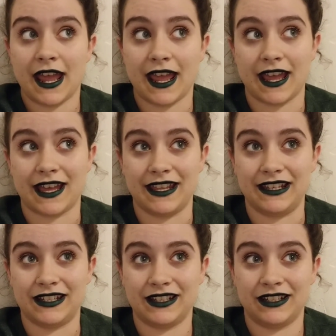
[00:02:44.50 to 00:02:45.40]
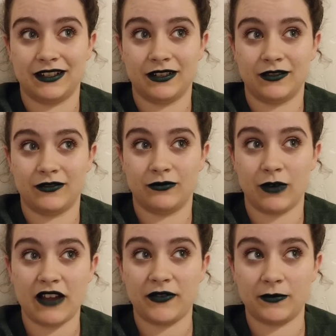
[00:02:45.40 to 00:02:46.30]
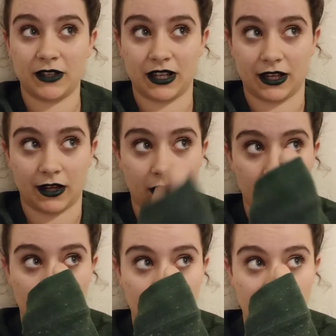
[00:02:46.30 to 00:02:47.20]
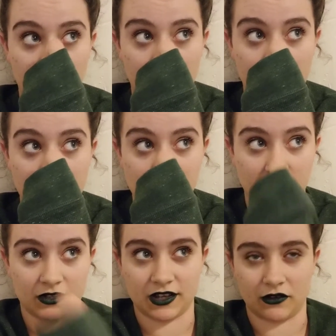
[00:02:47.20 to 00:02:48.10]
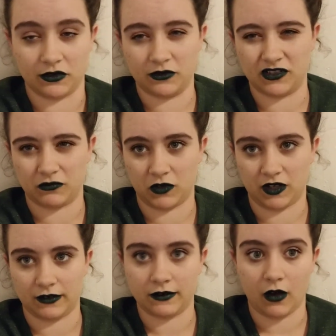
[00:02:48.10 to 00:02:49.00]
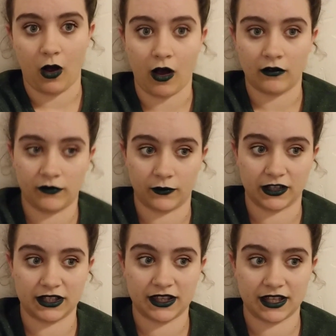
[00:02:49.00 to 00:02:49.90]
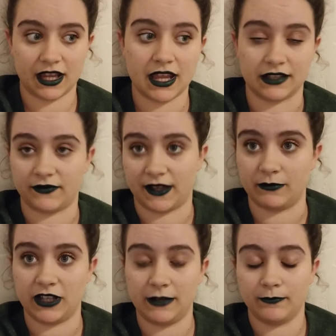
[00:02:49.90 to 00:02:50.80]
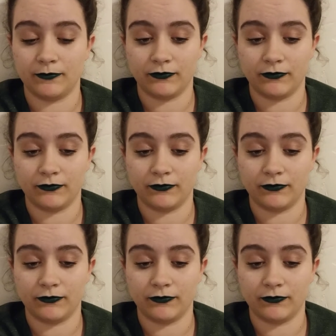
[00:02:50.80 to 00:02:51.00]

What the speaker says: And right from the get-go, you could tell there was something off with his family